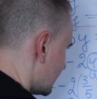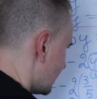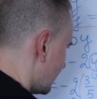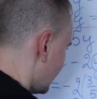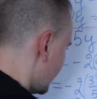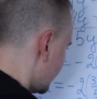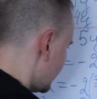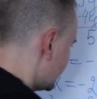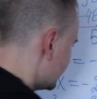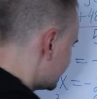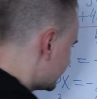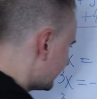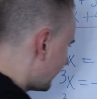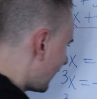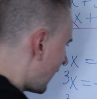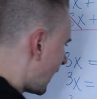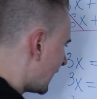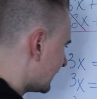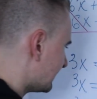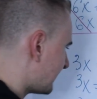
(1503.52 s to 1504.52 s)
So when you
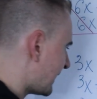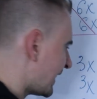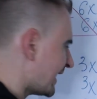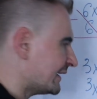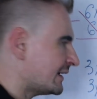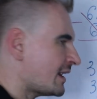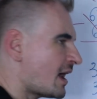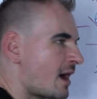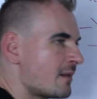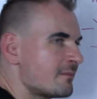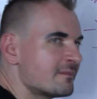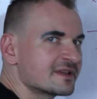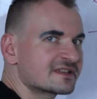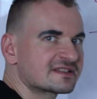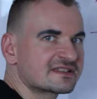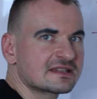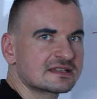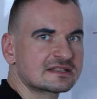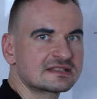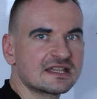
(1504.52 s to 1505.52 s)
divide by a number, it's
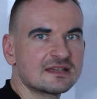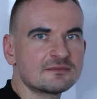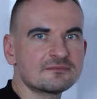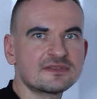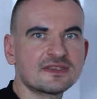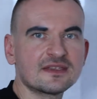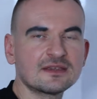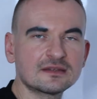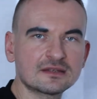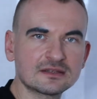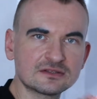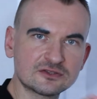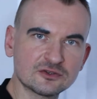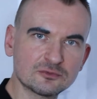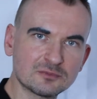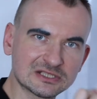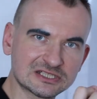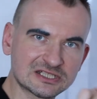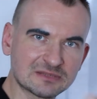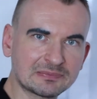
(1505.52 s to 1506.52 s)
the same thing as you
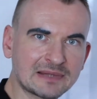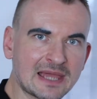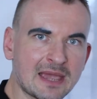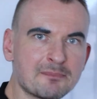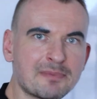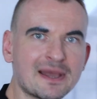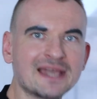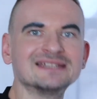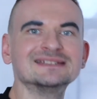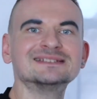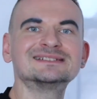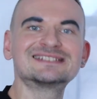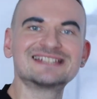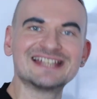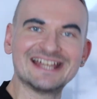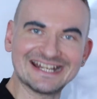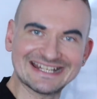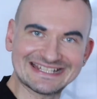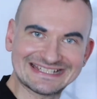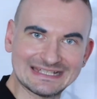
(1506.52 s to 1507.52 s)
multiply by
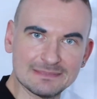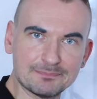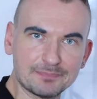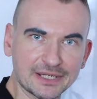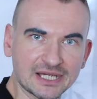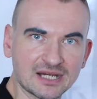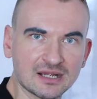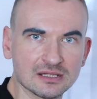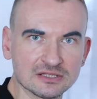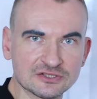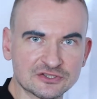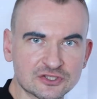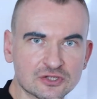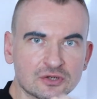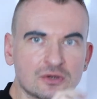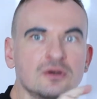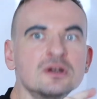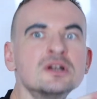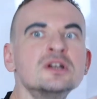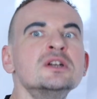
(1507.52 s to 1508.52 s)
reciprocal.
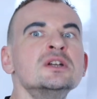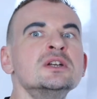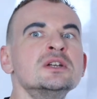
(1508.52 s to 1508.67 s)
So